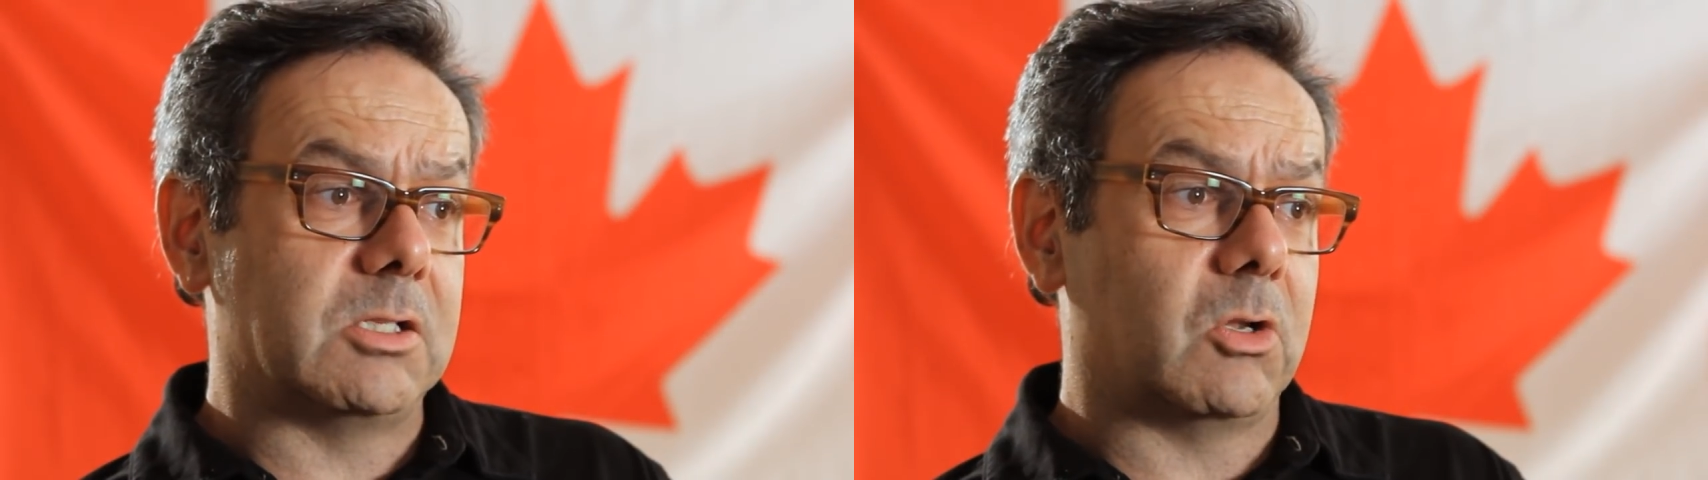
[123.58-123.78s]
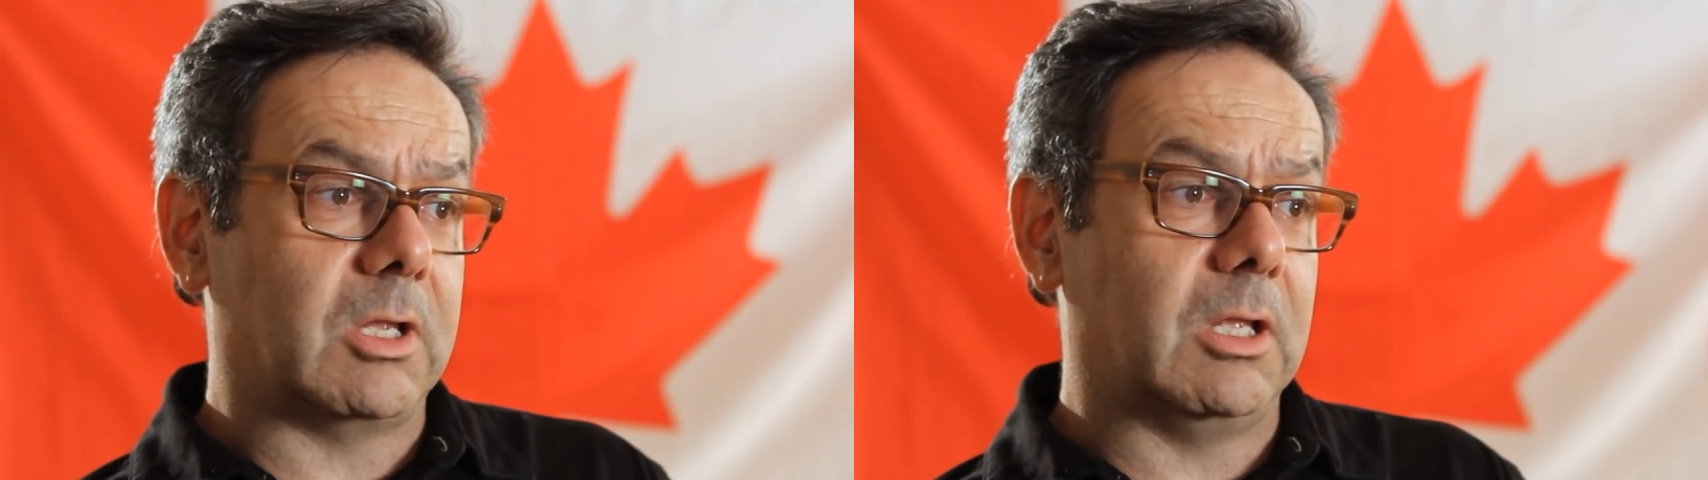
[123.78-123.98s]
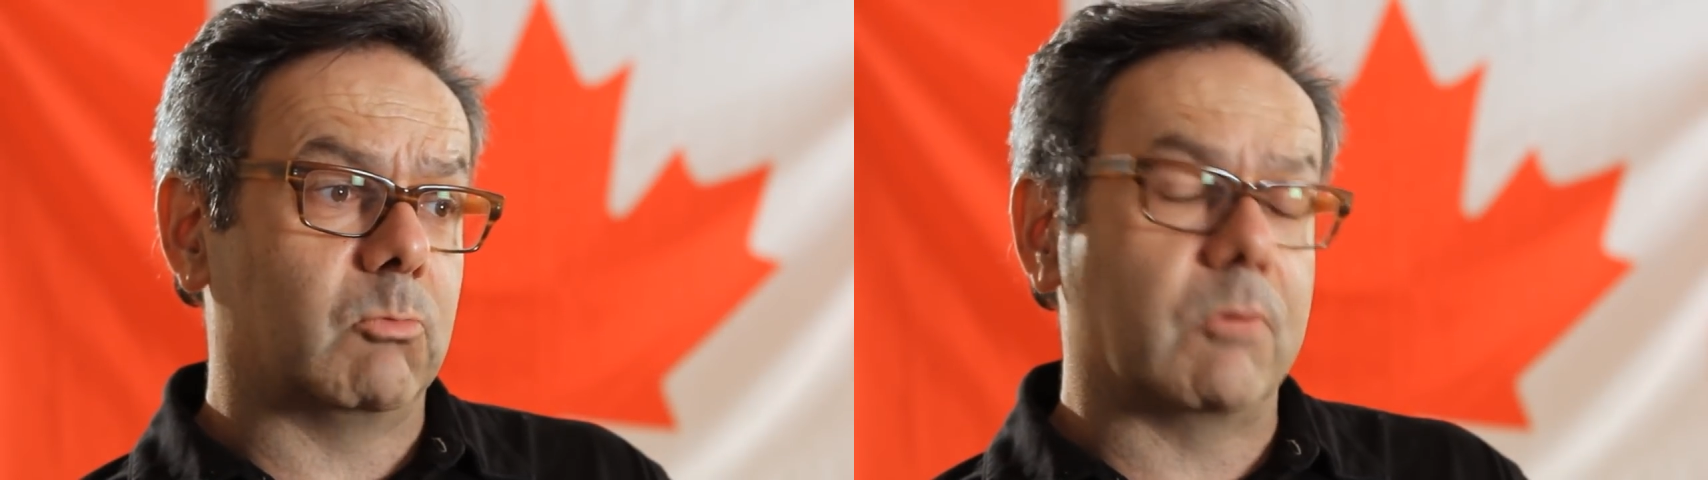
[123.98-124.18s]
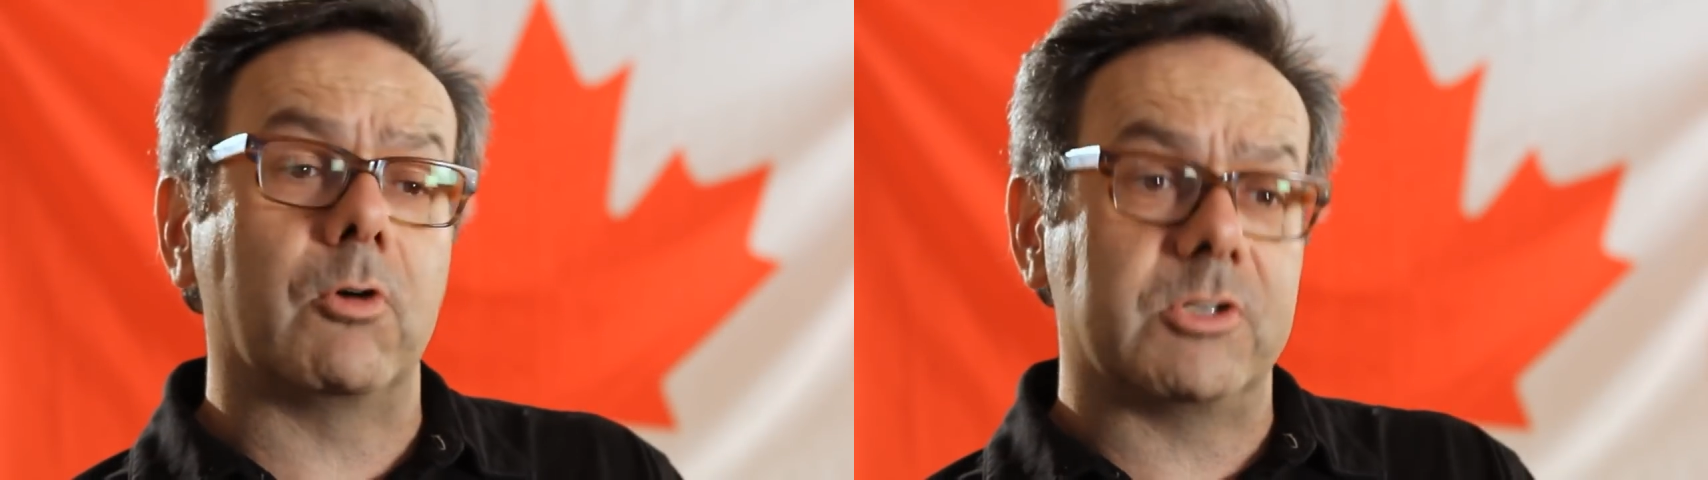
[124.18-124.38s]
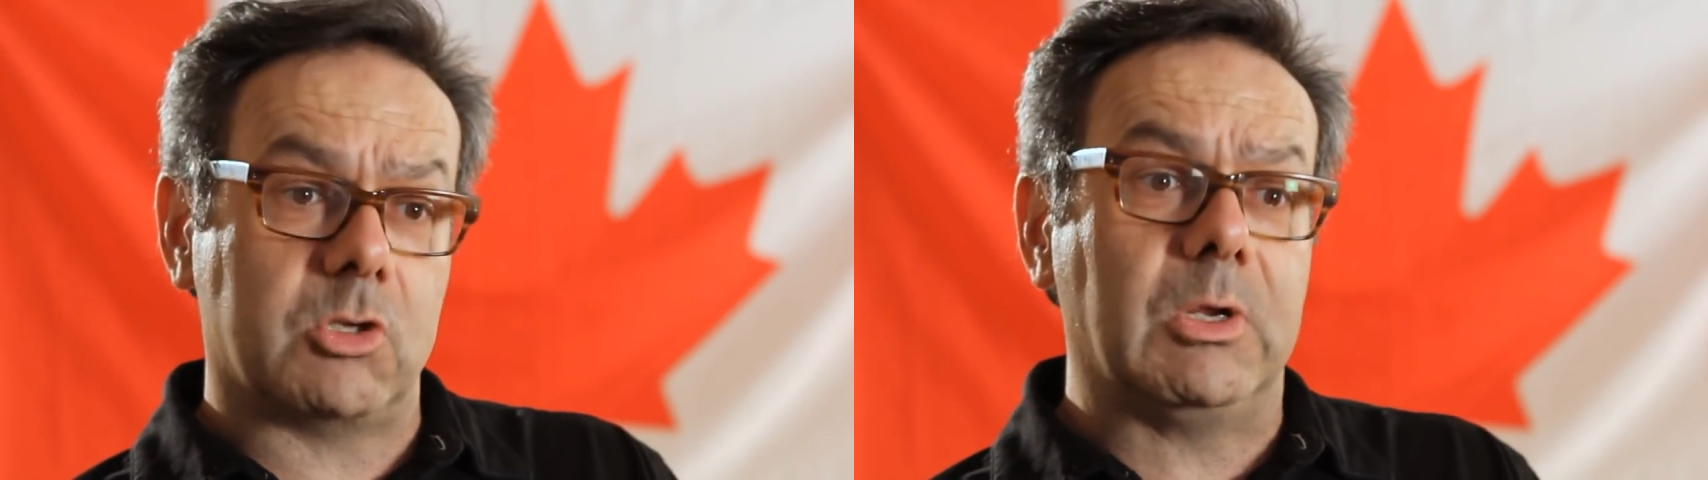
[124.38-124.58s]
looking,
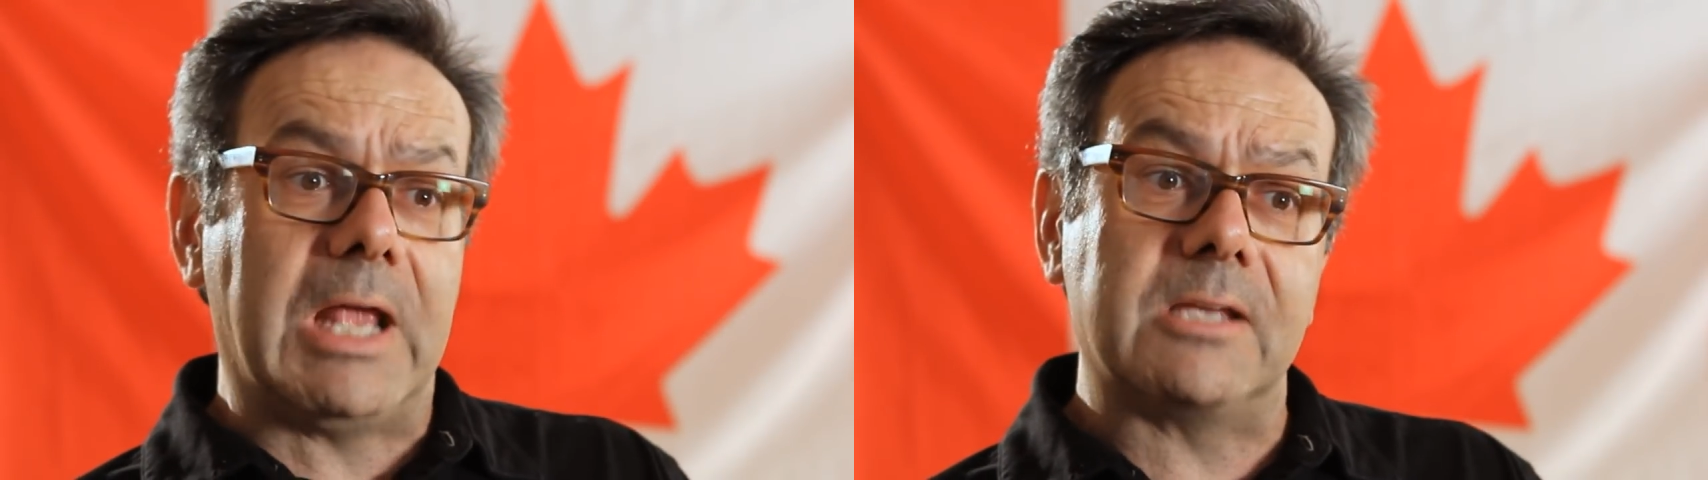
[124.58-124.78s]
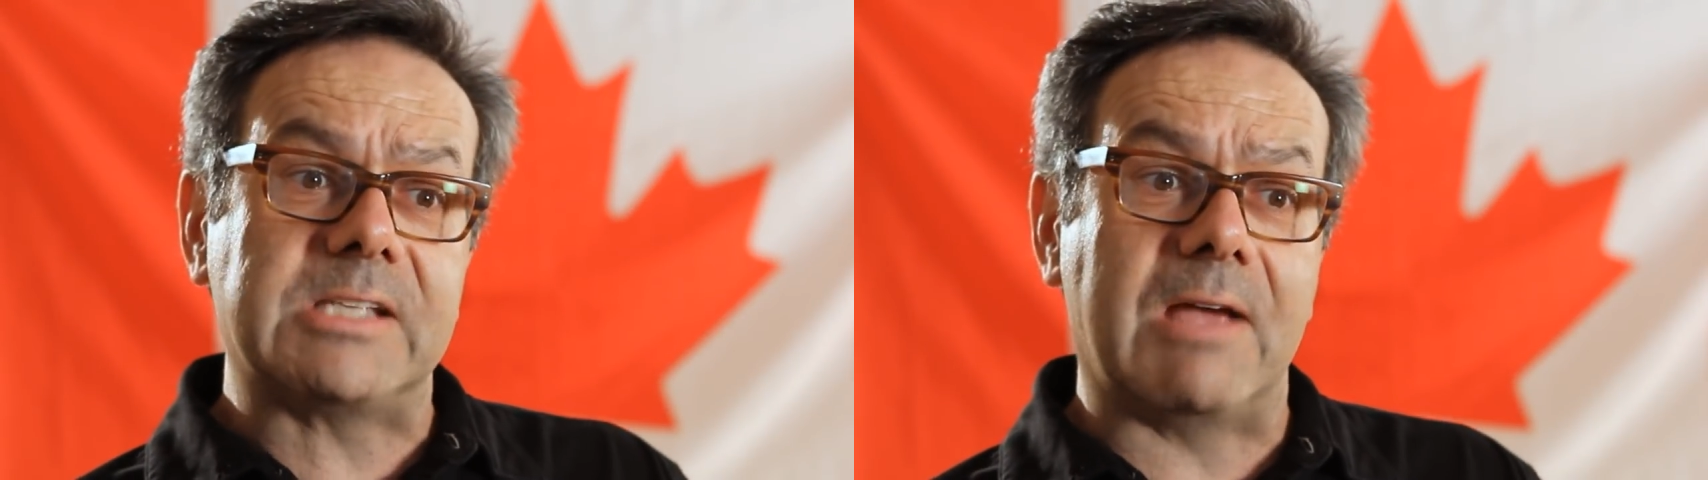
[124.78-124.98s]
refers to it as